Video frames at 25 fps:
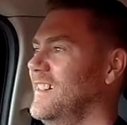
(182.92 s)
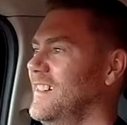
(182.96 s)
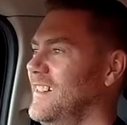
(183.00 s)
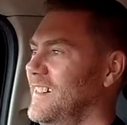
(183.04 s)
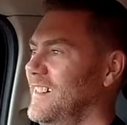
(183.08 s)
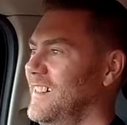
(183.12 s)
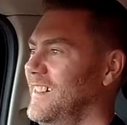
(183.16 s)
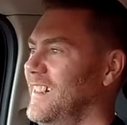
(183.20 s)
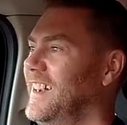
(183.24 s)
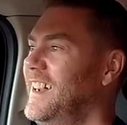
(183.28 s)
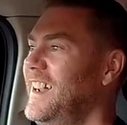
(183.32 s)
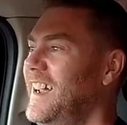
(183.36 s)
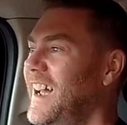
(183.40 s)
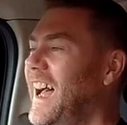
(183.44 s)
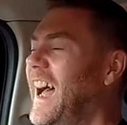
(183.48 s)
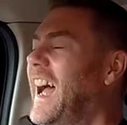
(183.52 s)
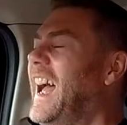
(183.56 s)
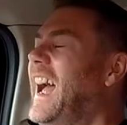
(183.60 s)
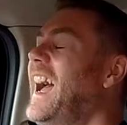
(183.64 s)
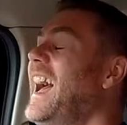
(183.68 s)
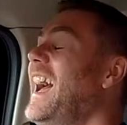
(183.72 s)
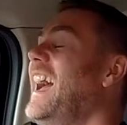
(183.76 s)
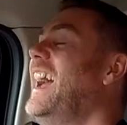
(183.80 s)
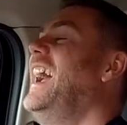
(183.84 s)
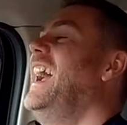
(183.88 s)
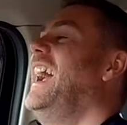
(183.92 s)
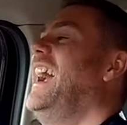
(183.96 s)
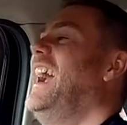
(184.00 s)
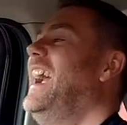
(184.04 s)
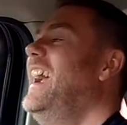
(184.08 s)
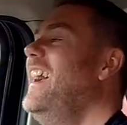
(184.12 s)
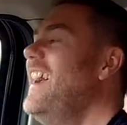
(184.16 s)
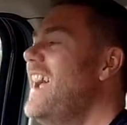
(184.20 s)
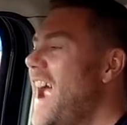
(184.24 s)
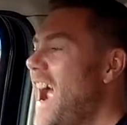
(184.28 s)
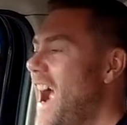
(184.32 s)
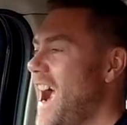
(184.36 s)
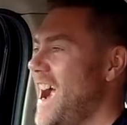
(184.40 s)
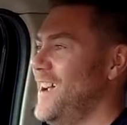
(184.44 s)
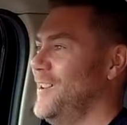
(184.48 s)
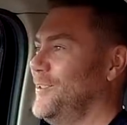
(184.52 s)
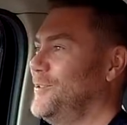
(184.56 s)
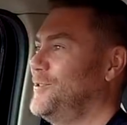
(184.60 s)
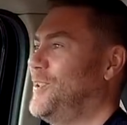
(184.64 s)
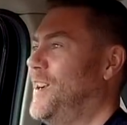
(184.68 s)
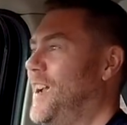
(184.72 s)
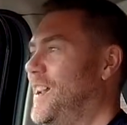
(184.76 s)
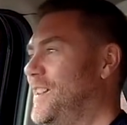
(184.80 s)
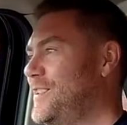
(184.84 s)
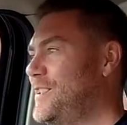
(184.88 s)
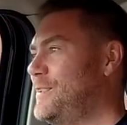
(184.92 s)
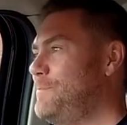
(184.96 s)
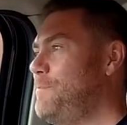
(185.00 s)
I'll drive you collect a cadaver,